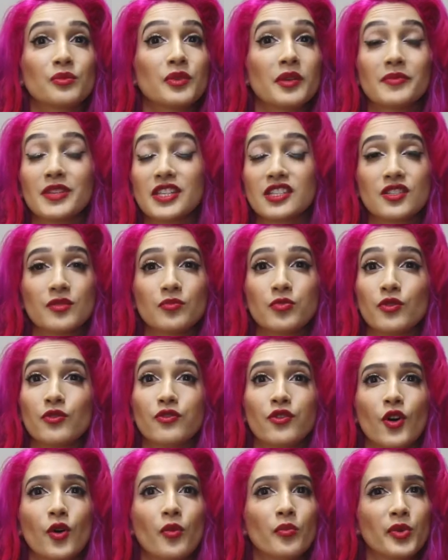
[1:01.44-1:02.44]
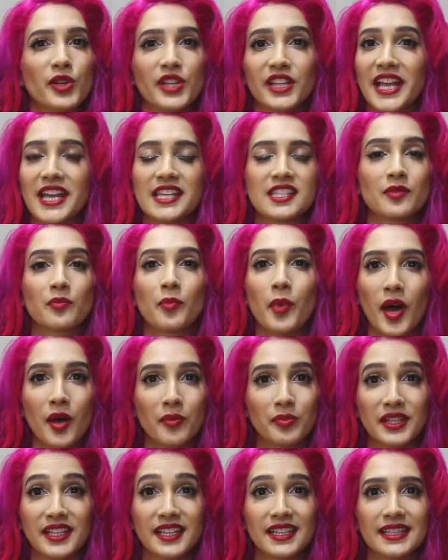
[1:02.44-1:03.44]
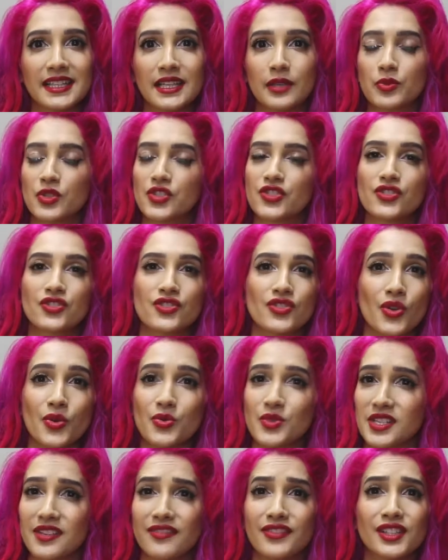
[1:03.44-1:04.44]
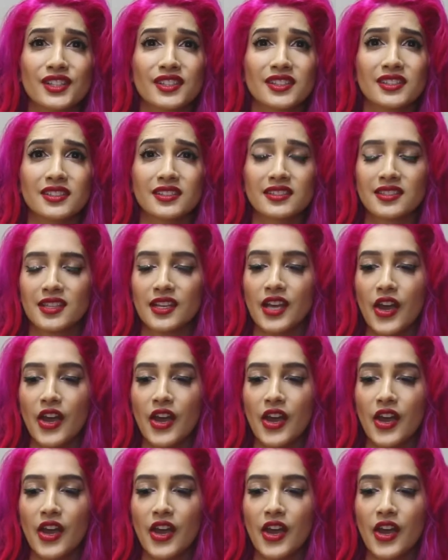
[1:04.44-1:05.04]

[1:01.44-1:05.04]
women to perform burlesque publicly was so difficult.